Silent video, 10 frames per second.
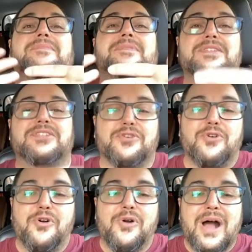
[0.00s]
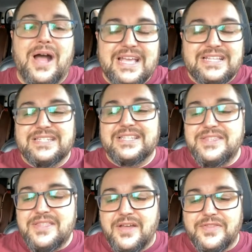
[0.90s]
So it's
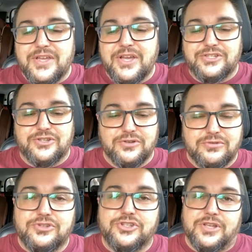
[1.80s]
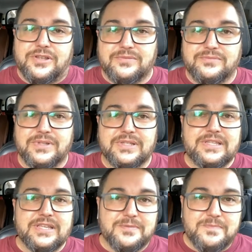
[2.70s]
not a solution,
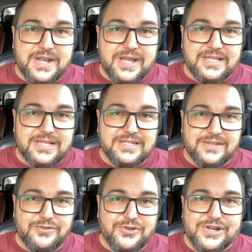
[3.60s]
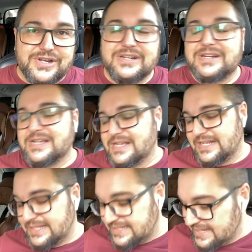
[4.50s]
dear parents, if you are
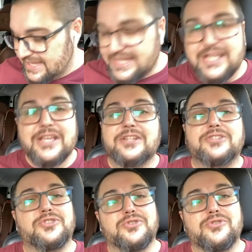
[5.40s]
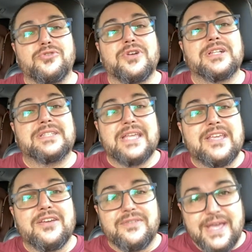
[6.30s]
listening, to
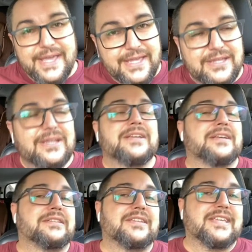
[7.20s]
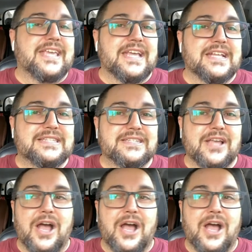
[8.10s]
take away the kids